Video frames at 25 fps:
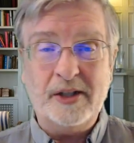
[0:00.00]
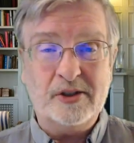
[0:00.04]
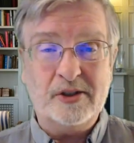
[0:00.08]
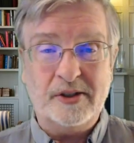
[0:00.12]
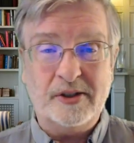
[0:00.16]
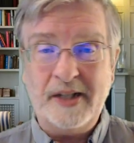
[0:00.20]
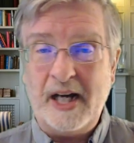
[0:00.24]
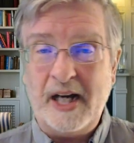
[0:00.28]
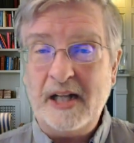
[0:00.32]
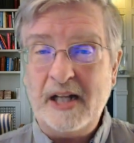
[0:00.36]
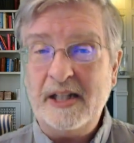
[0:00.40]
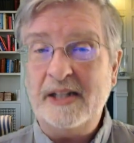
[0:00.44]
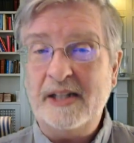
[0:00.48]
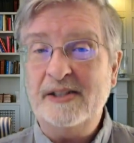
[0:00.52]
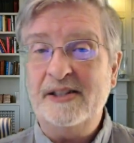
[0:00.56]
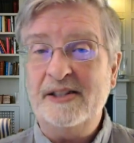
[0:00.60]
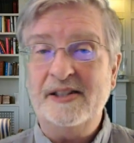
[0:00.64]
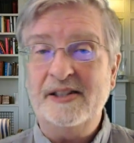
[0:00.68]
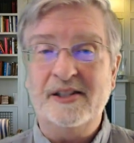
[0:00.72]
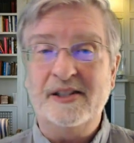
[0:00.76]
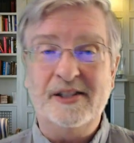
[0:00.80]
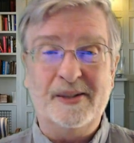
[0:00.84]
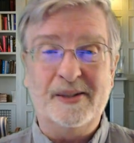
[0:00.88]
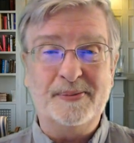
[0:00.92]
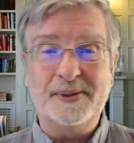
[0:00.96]
So now they see
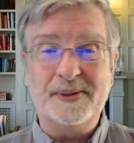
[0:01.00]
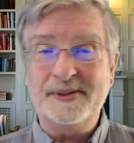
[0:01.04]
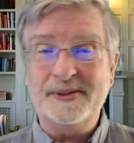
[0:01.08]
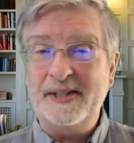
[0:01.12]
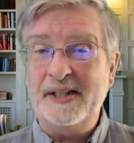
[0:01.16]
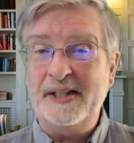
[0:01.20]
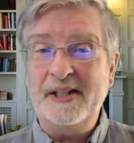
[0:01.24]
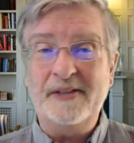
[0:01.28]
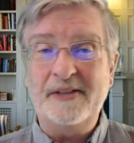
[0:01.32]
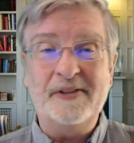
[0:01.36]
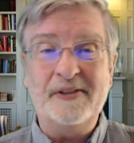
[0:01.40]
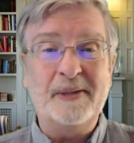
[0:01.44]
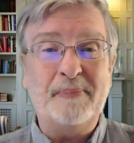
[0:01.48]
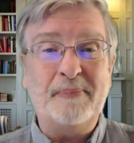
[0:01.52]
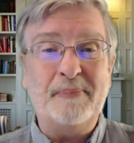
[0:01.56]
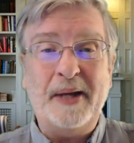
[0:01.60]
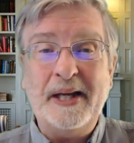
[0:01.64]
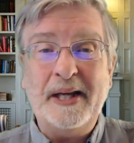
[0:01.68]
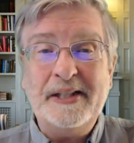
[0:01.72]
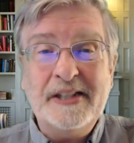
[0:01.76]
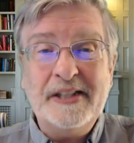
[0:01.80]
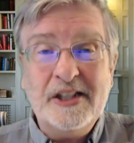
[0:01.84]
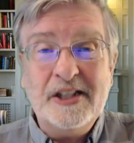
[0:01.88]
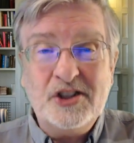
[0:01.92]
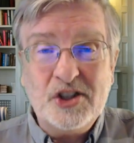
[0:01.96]
the numbers, they don't even pay
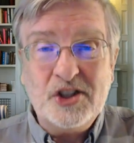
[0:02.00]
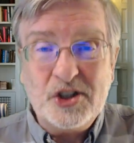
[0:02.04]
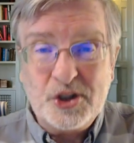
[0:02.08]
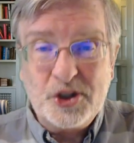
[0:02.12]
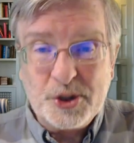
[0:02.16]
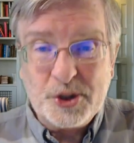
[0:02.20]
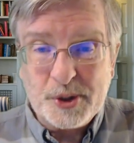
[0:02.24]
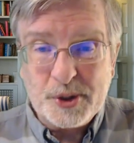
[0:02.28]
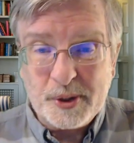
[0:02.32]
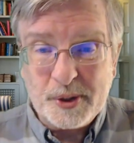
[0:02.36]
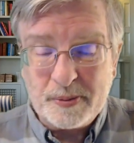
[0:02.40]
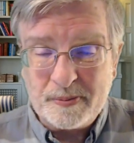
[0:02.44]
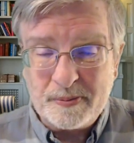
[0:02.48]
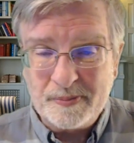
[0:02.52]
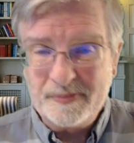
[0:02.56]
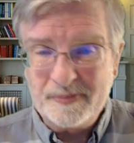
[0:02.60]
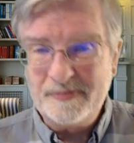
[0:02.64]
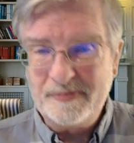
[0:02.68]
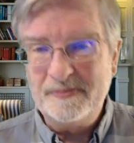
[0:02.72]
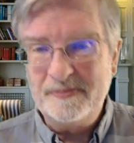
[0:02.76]
attention to them.